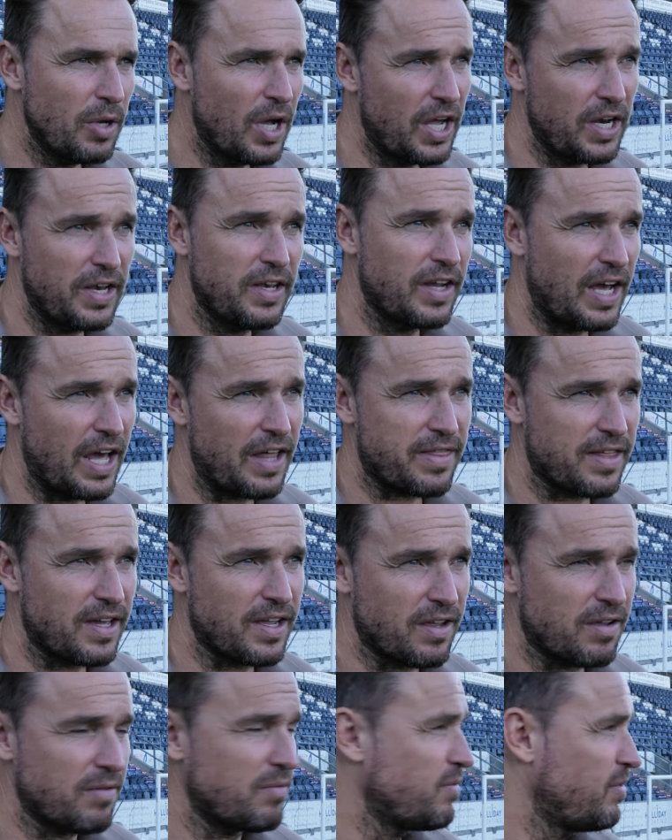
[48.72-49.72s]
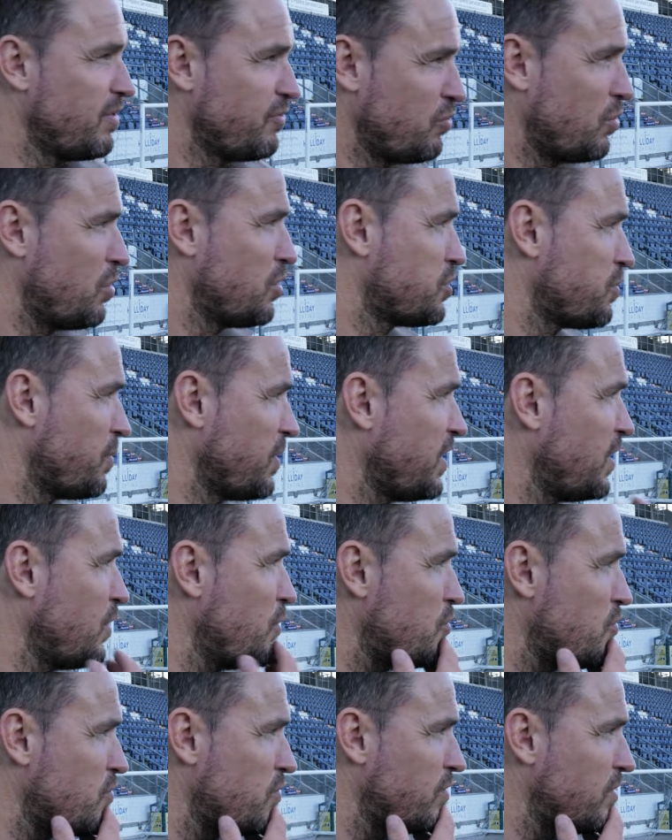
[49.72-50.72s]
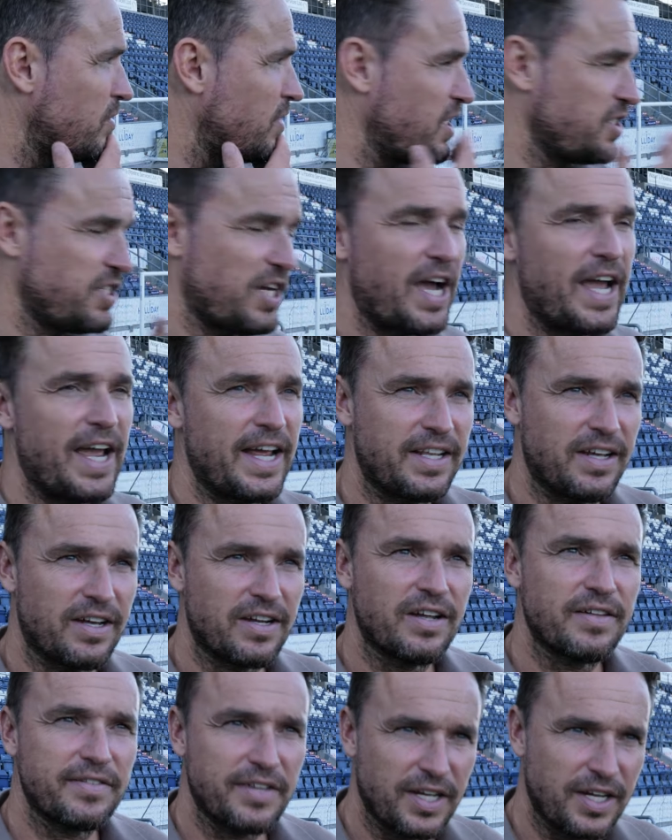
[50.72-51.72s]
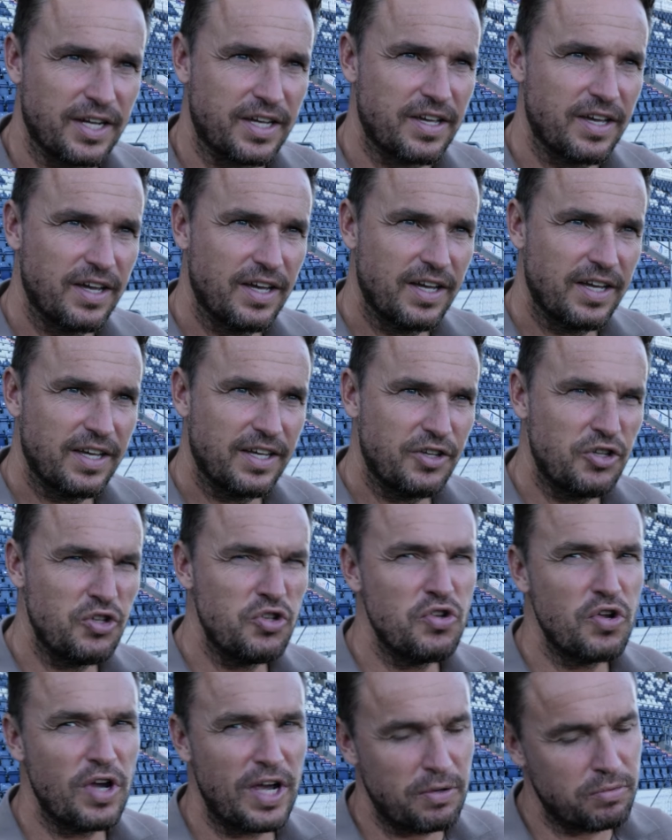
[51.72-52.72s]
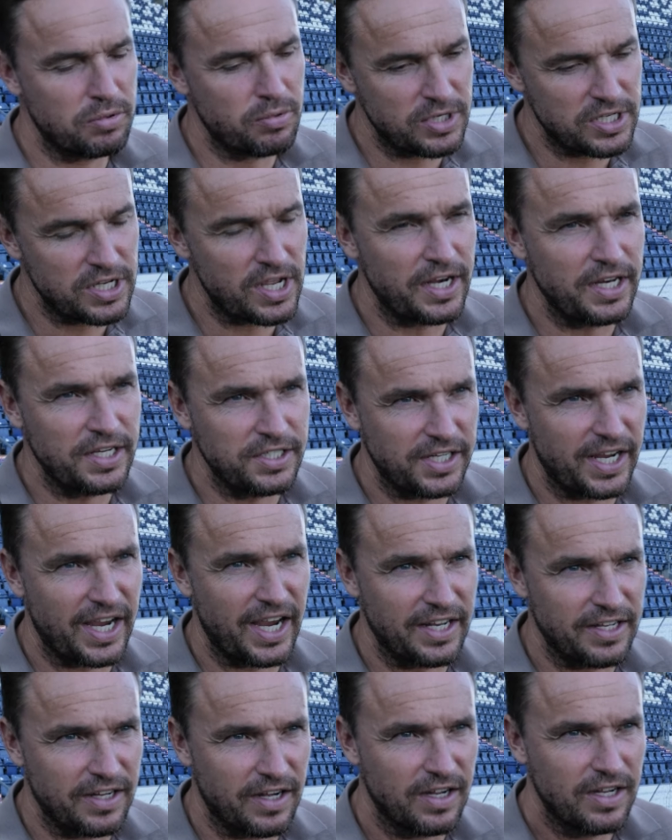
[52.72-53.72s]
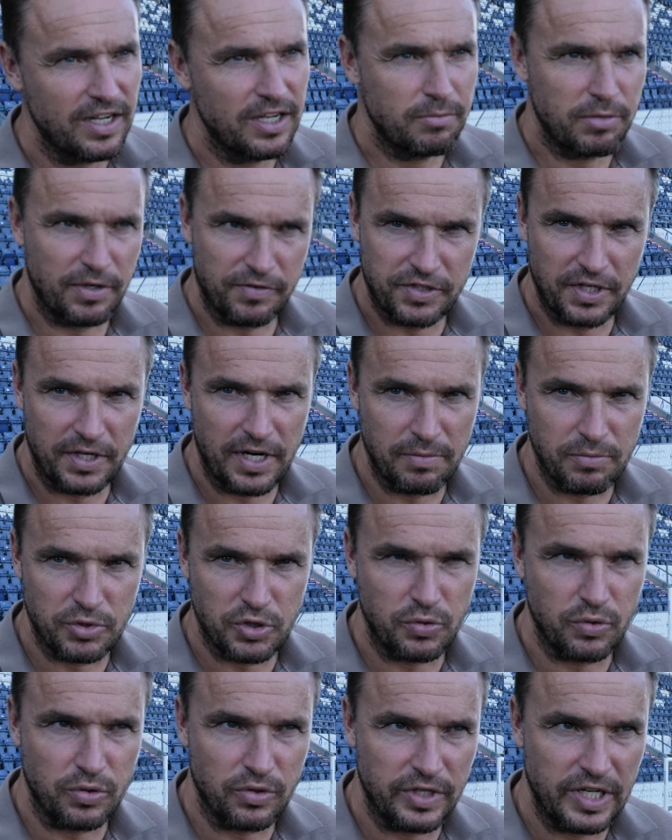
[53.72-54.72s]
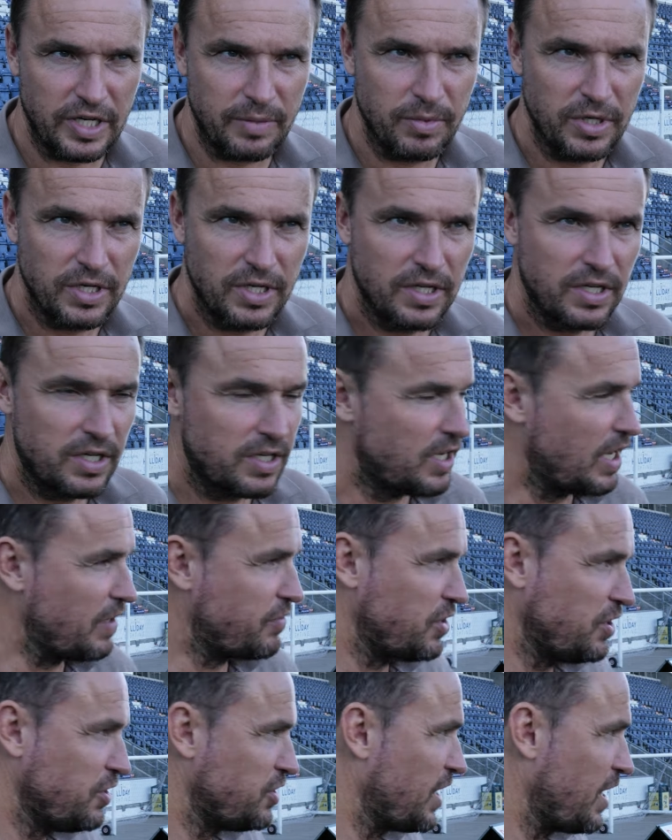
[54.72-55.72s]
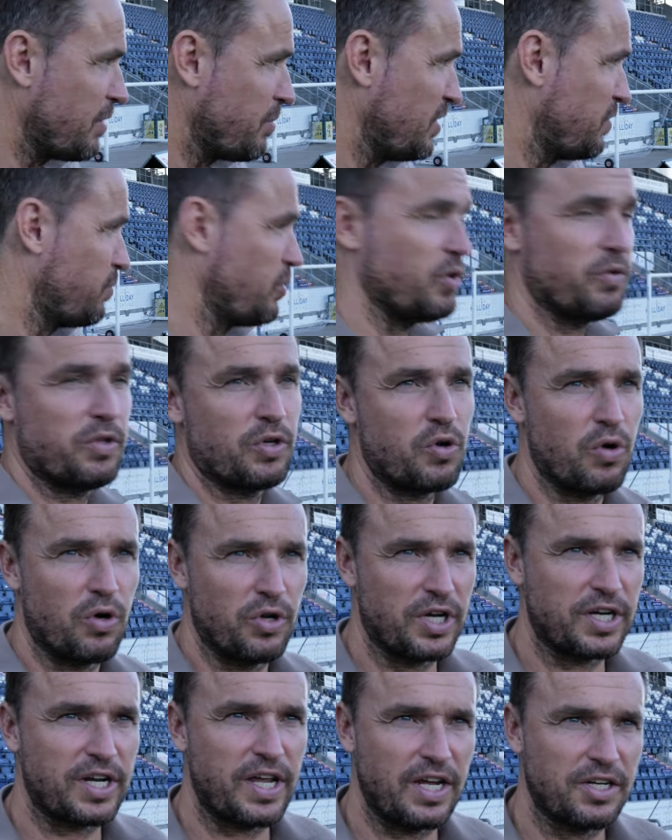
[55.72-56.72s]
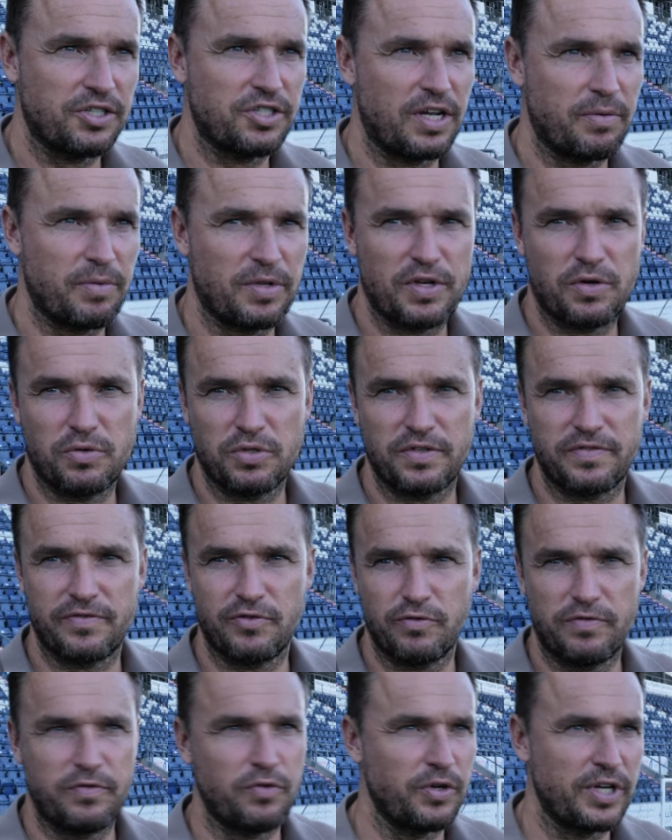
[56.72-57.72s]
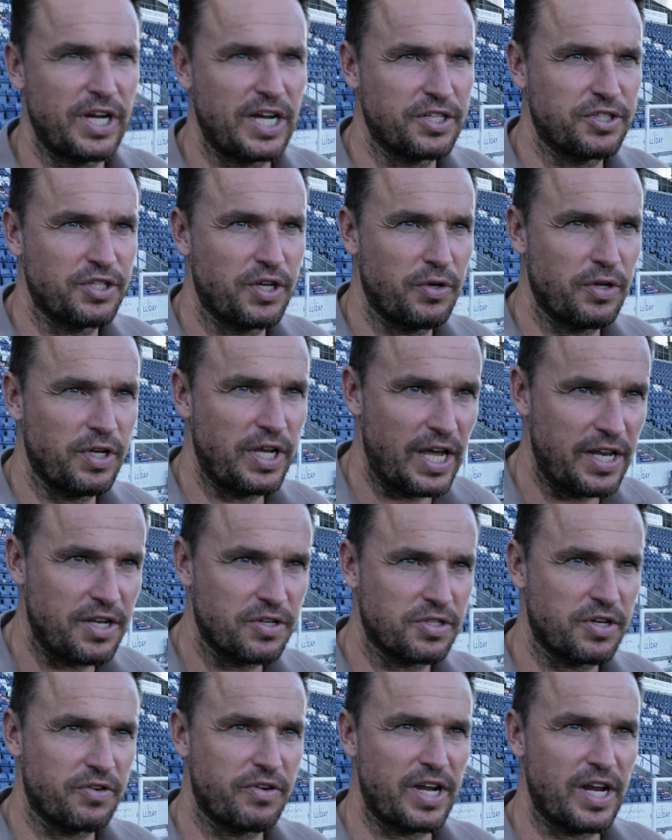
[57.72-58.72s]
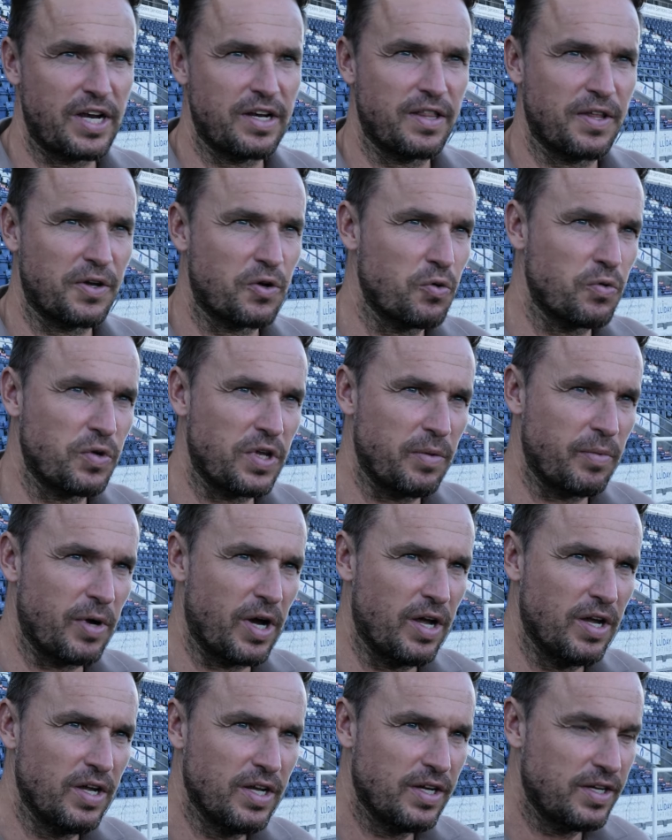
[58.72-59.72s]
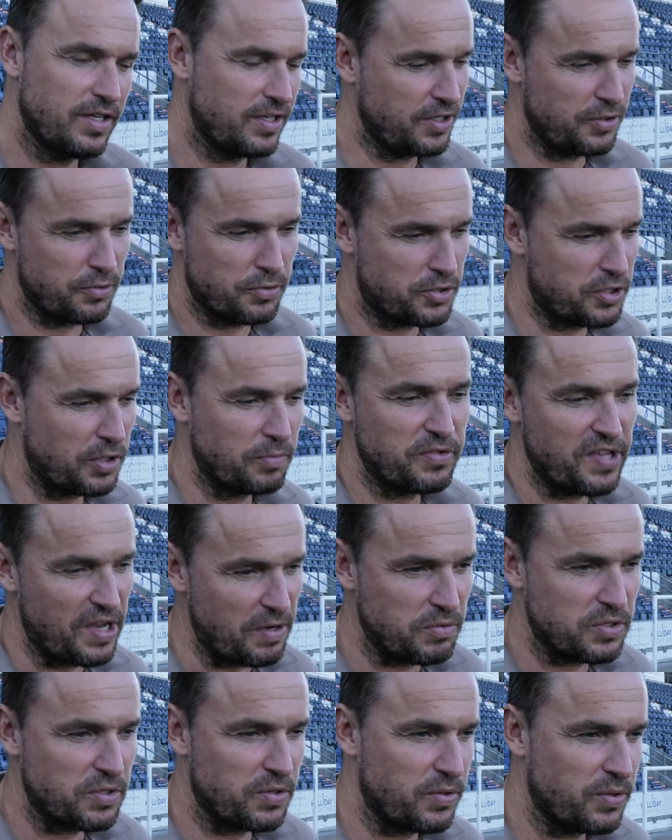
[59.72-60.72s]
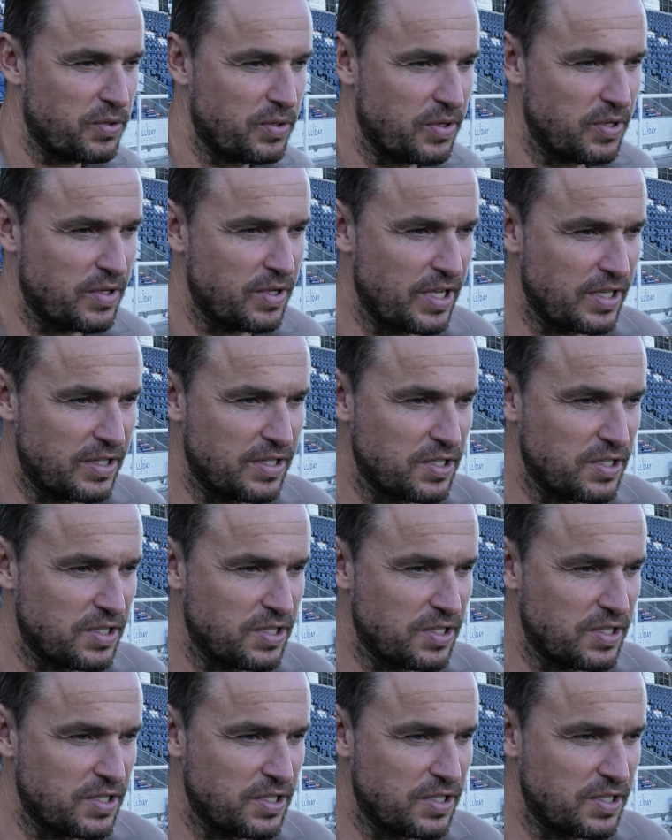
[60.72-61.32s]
and I think Ross McNeil has a header. I think it wasn't an easy header. I've seen him score them. I've seen the corner kick, Jack McDowell's 4 yards out, he headers it right into the goalkeeper. You know, sometimes it